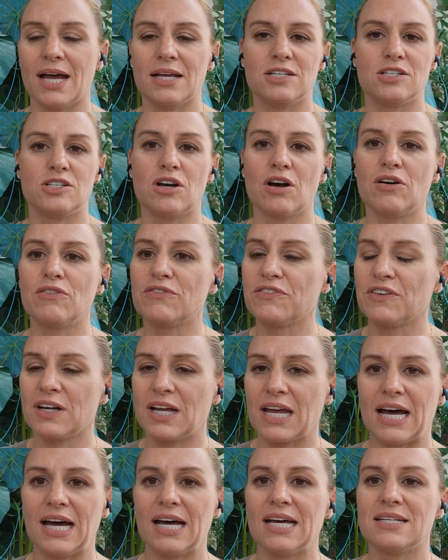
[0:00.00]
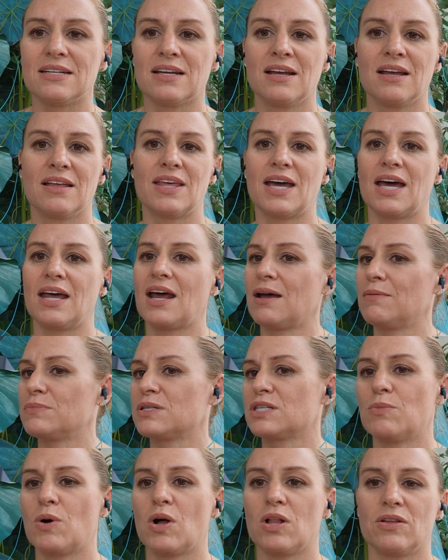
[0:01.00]
I don't forget that I'm
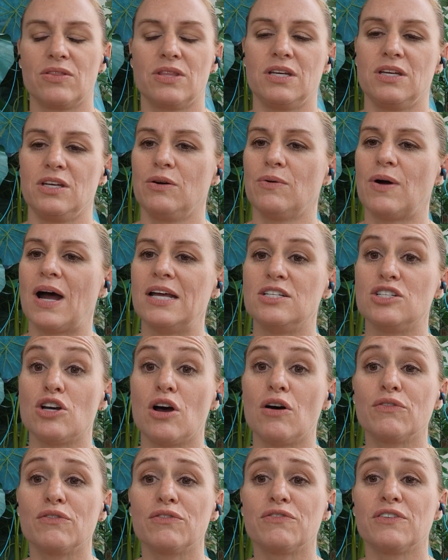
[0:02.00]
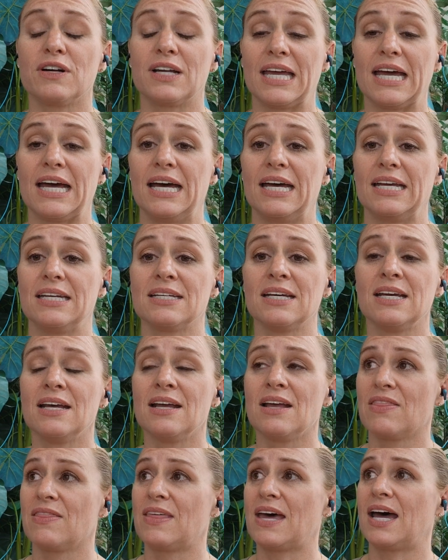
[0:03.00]
smaller than you. I don't forget
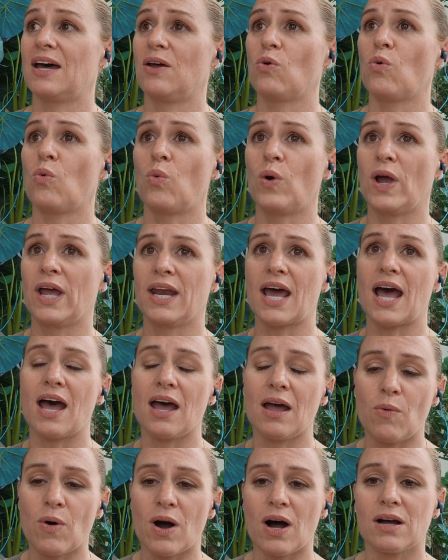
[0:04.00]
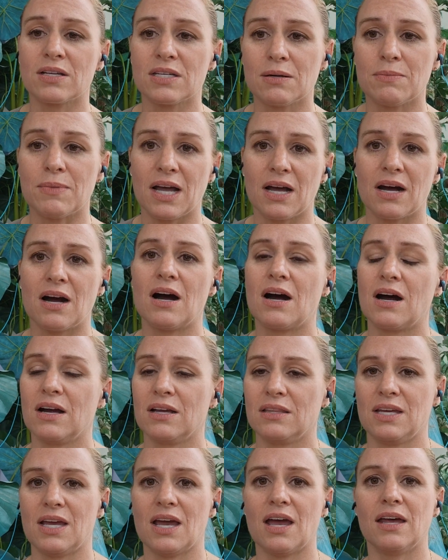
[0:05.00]
that when I walk to my car
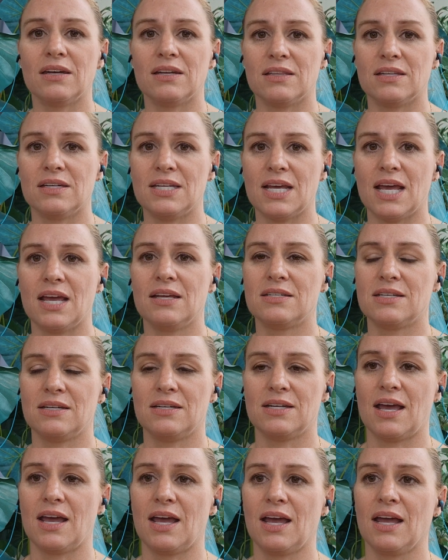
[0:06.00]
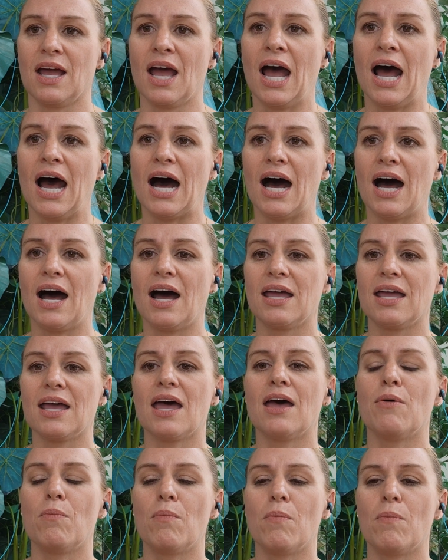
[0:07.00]
at the end of the day today, I
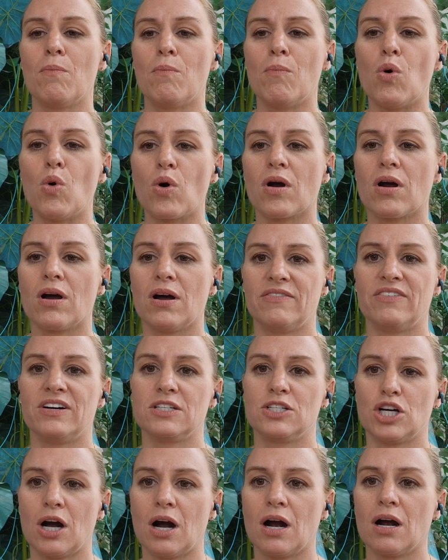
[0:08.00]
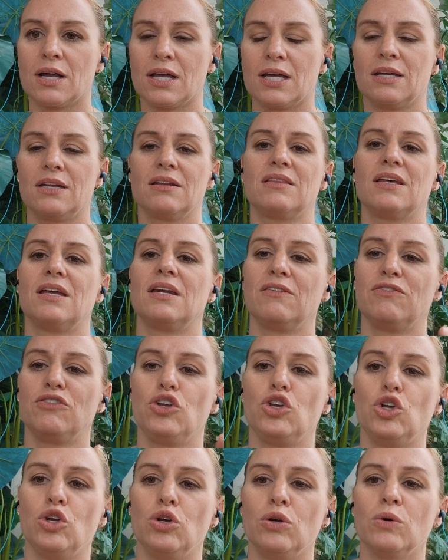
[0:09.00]
am more of a target than if
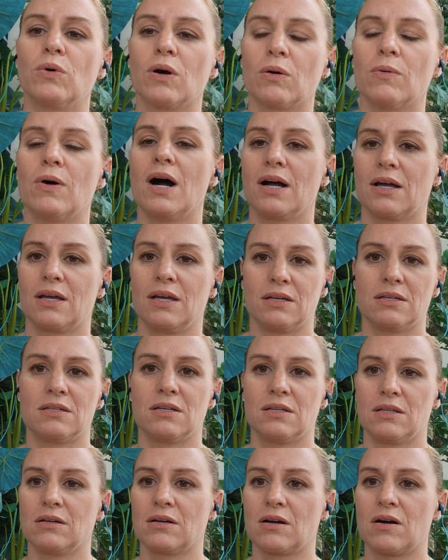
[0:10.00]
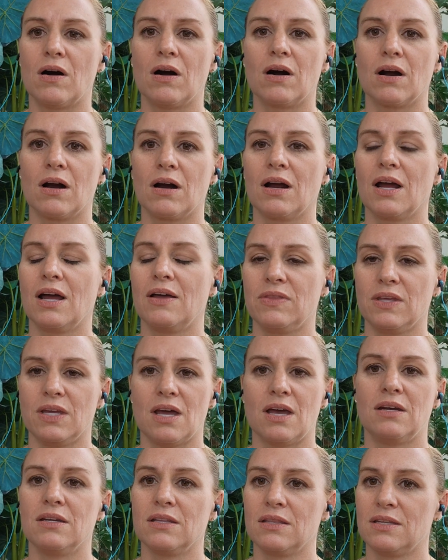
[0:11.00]
you were walking to the car at the
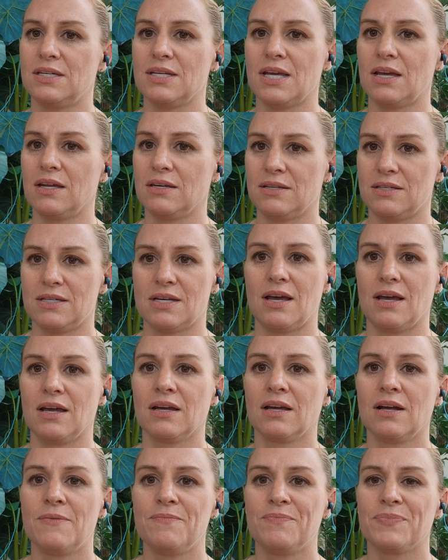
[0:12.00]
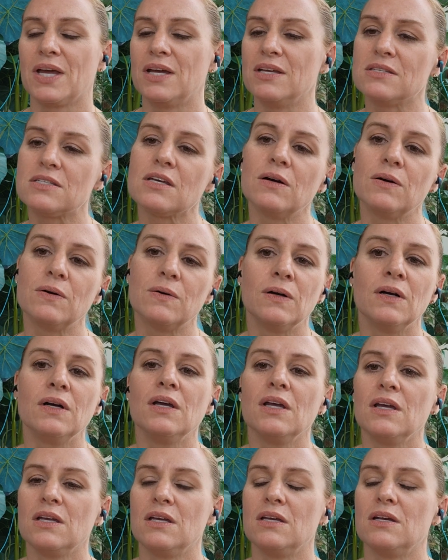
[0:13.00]
end of the day today. And so,
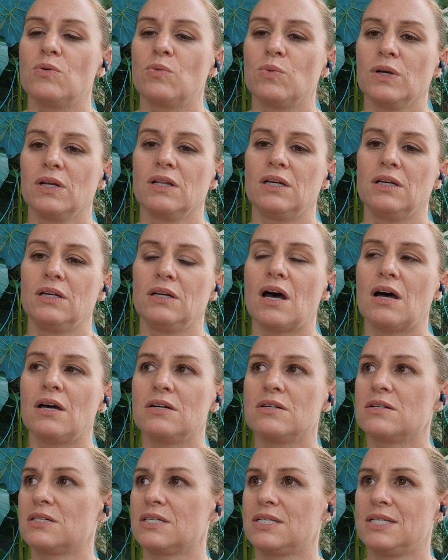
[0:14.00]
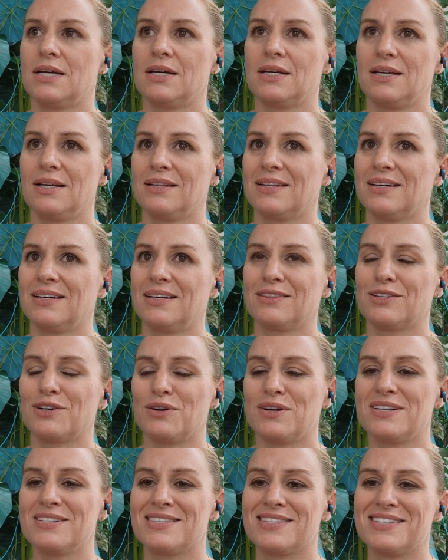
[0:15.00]
really understanding that
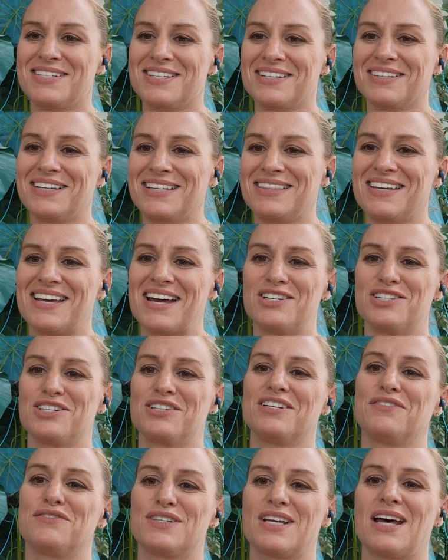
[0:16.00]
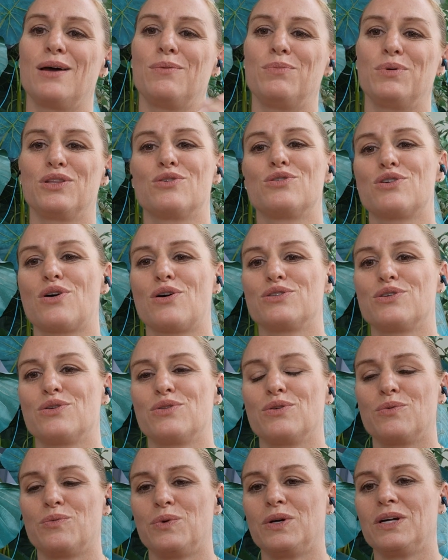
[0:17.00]
there is the delete the adjective side, but there's also
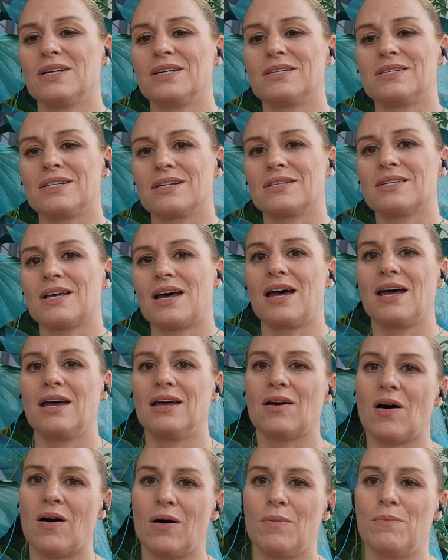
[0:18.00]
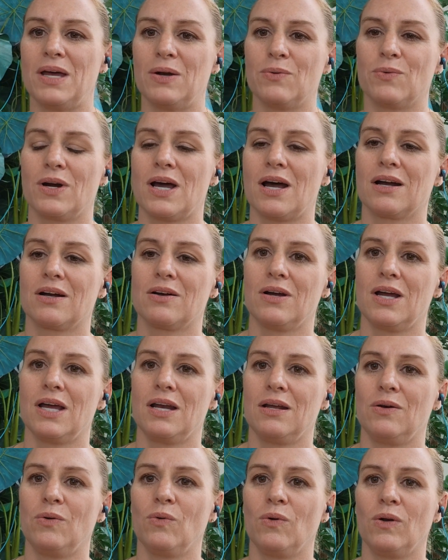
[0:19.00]
the realistic side. All men were not
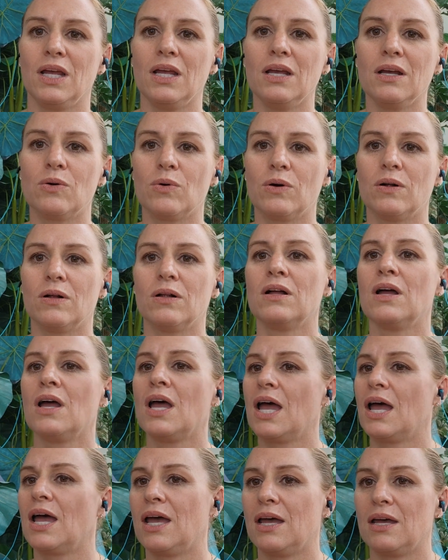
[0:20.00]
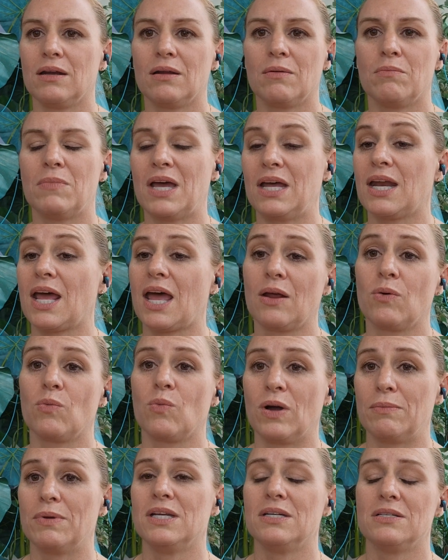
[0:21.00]
created equal, and men and
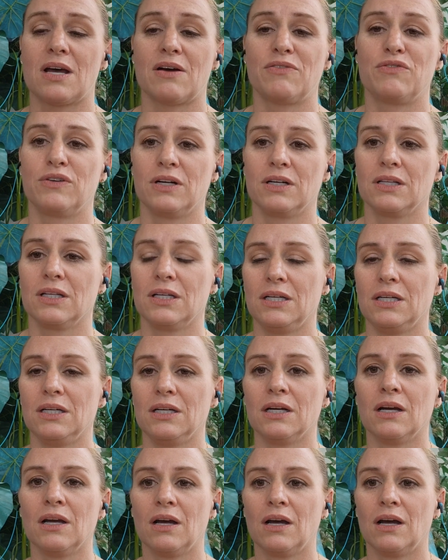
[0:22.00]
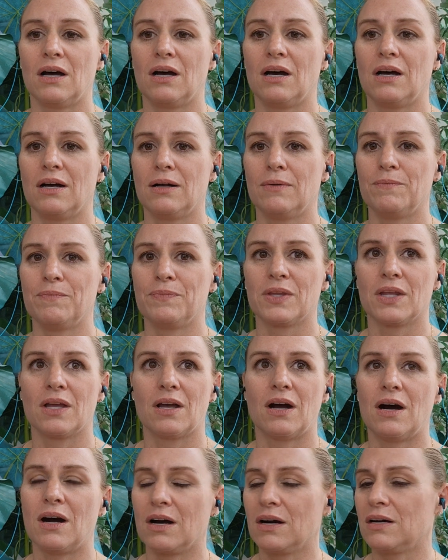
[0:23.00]
women definitely
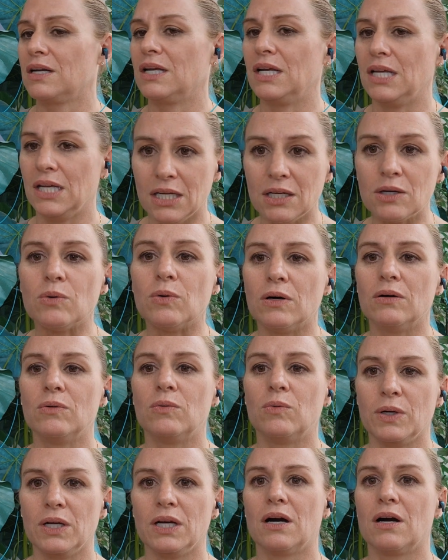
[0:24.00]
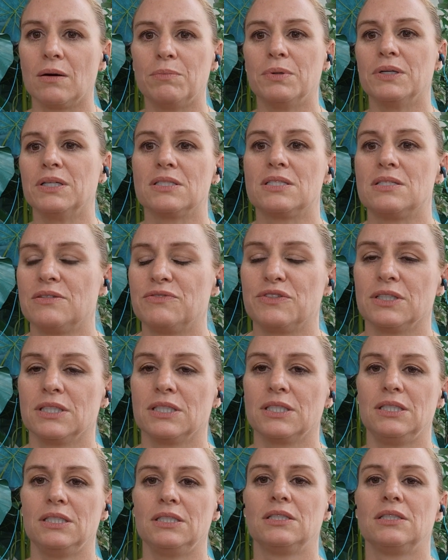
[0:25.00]
aren't equal. We are built
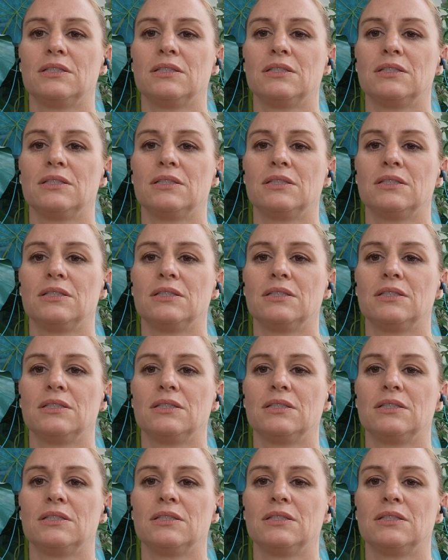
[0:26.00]
differently.